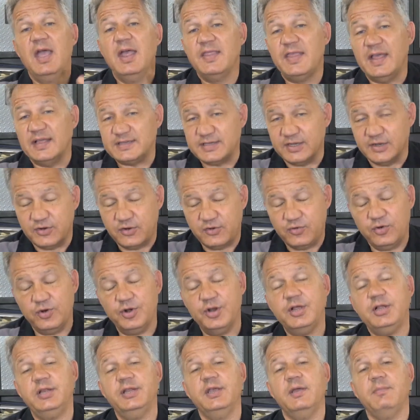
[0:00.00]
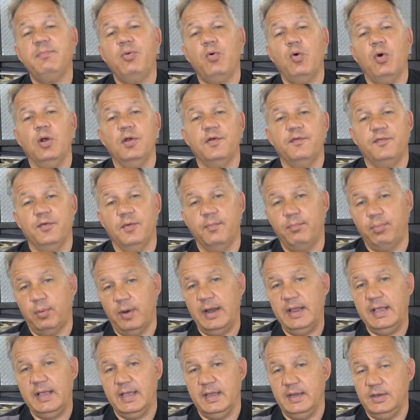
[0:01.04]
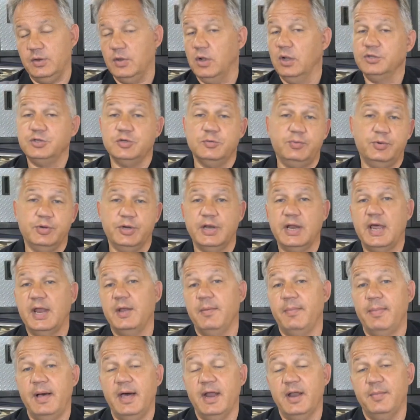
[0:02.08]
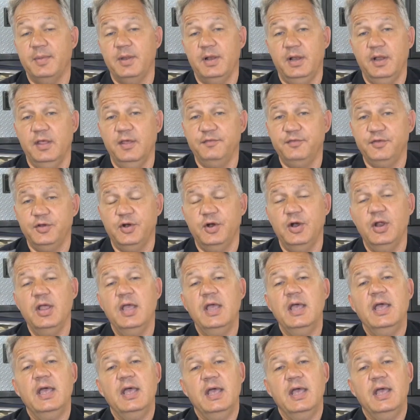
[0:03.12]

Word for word: That's a critically important for braking. You also put it on the bottom of the lifter.